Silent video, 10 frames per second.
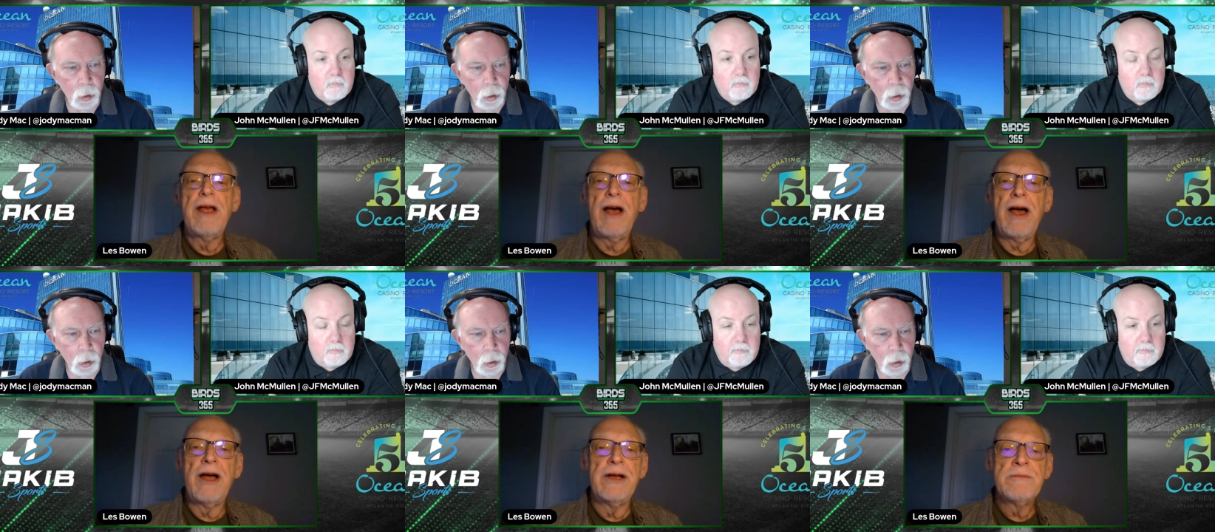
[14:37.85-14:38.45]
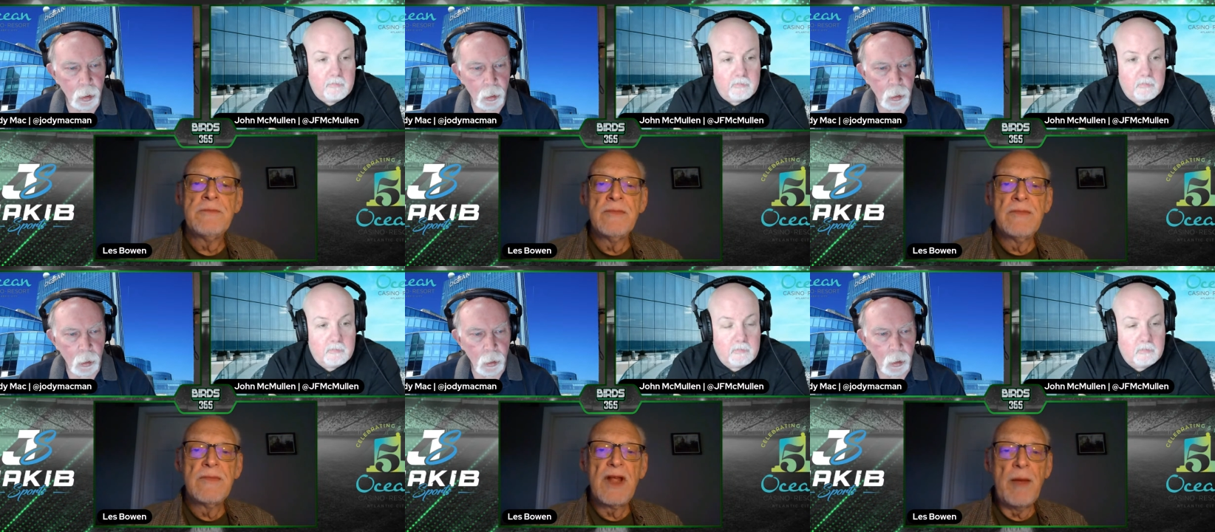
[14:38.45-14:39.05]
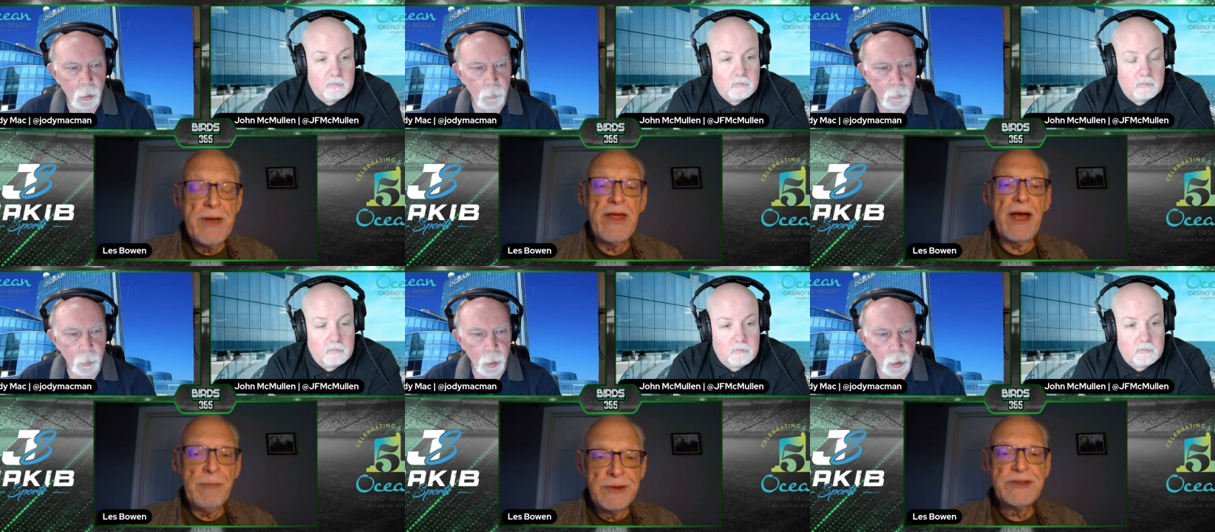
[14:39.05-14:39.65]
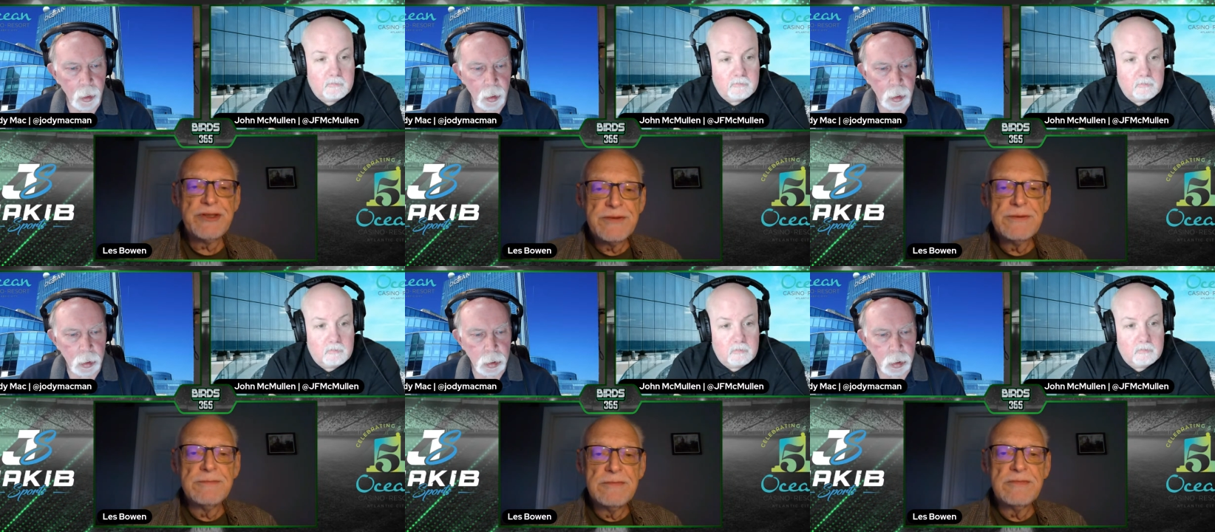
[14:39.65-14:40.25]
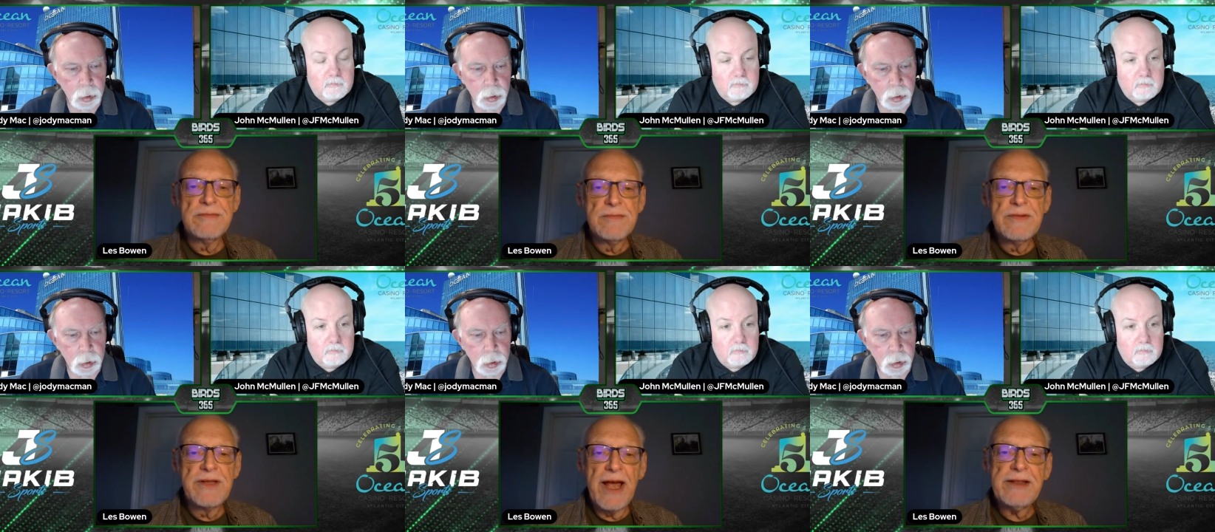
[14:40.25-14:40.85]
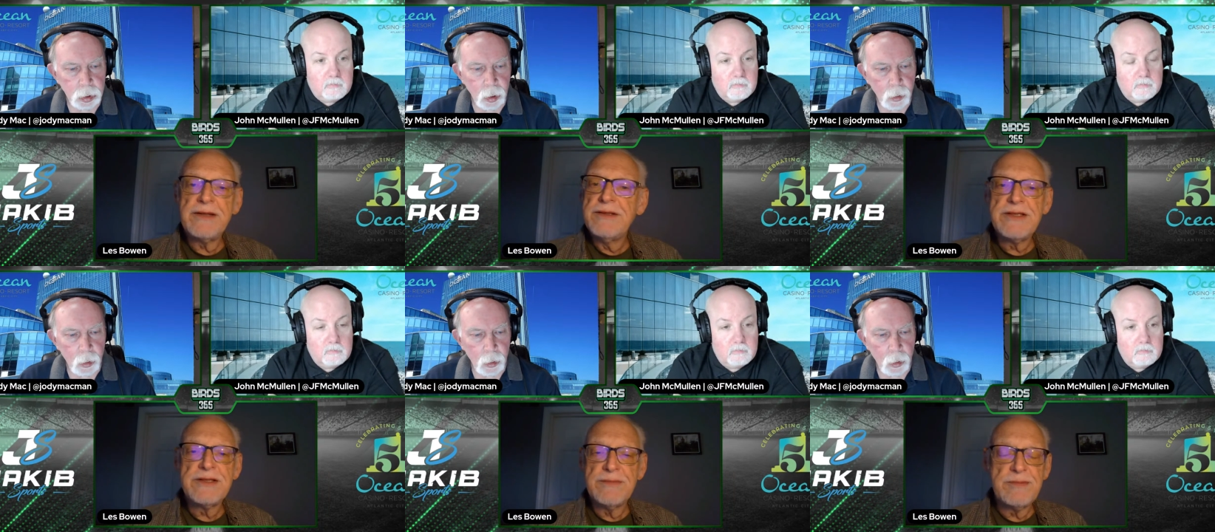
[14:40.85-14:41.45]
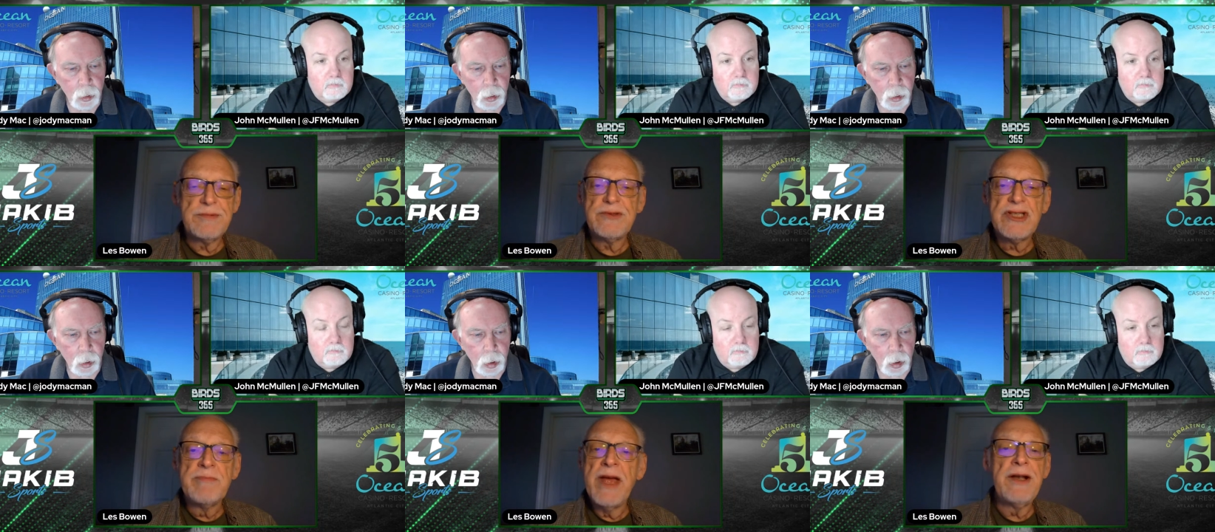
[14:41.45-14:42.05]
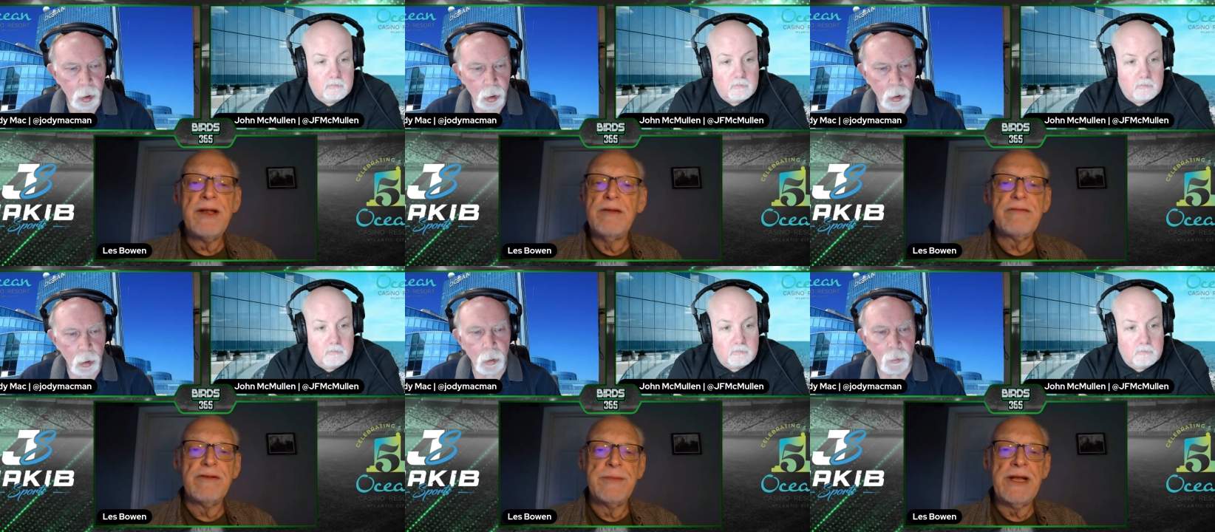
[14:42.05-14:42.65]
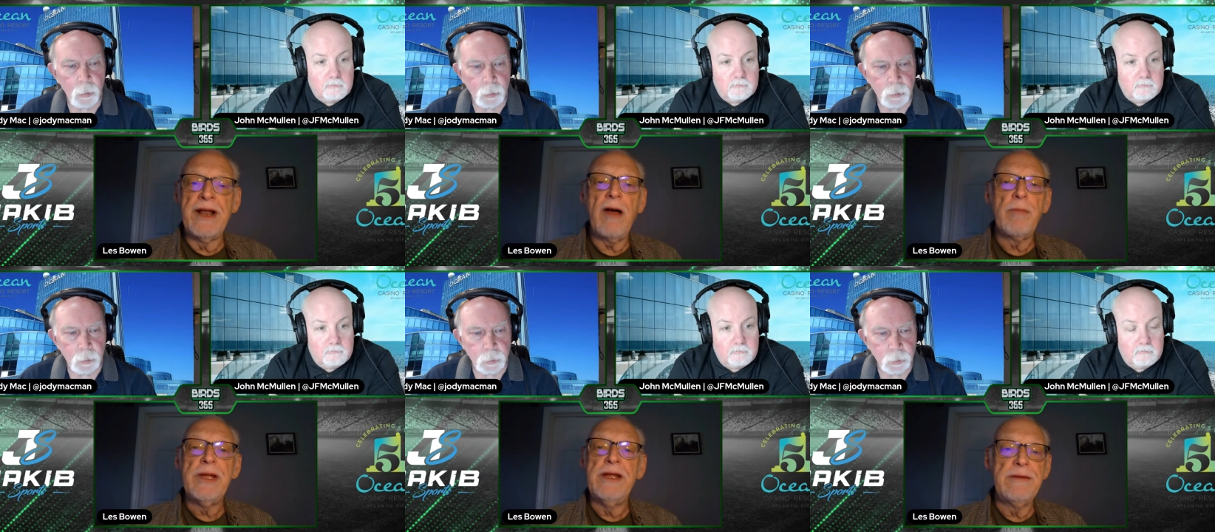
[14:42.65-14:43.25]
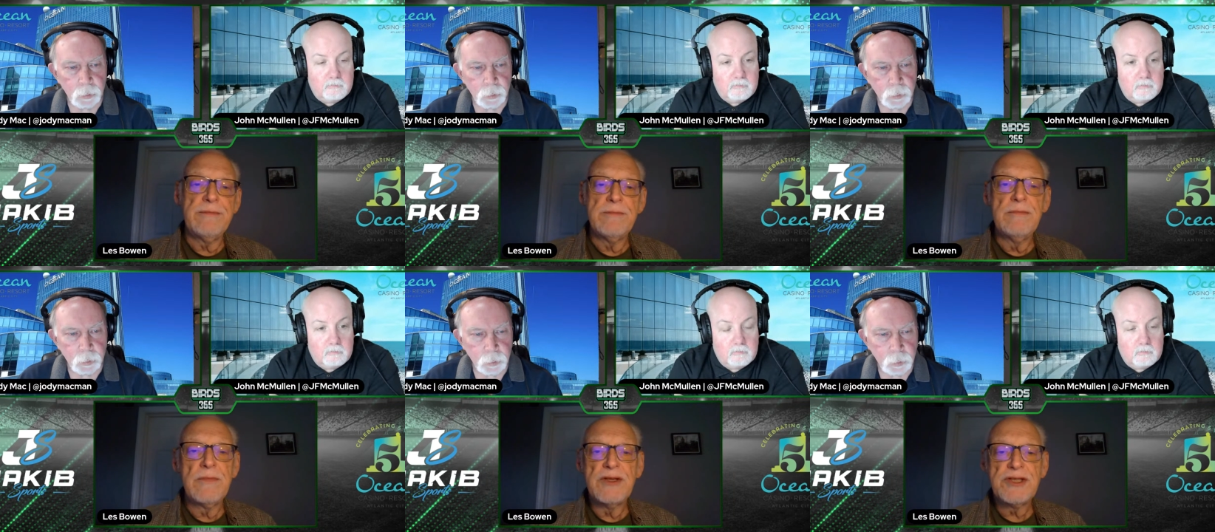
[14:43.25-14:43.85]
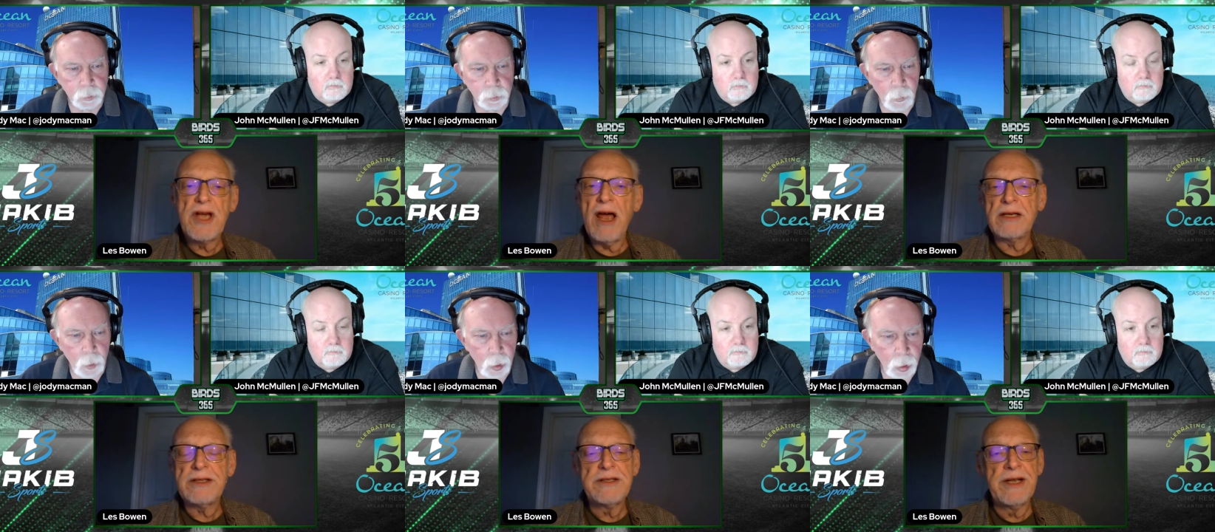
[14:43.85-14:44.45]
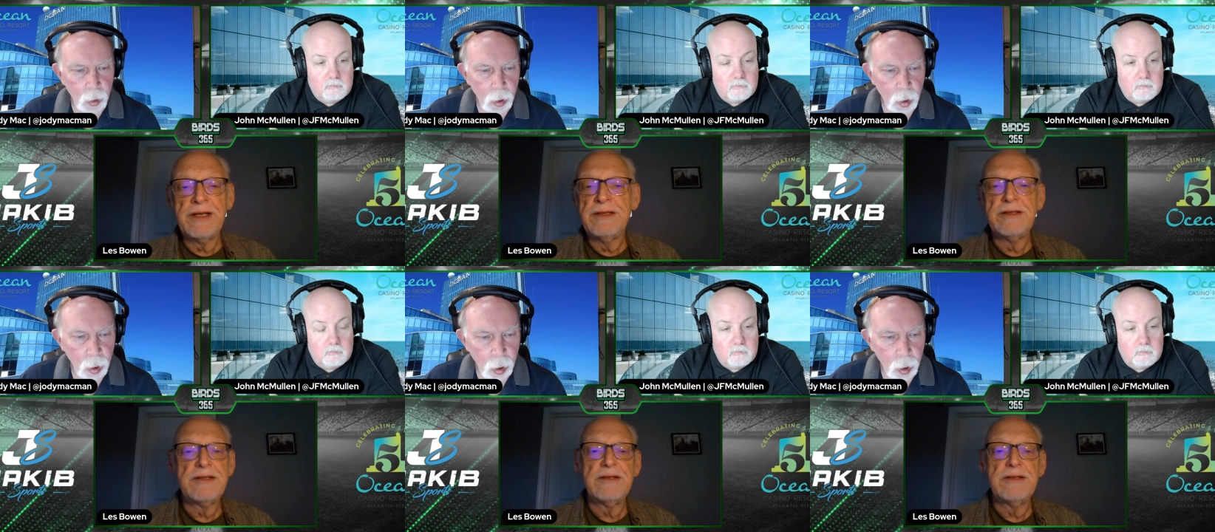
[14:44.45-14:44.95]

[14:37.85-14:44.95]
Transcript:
Speaker 1: Uh, I mean, that was that cemented it for me, and I'll be shocked and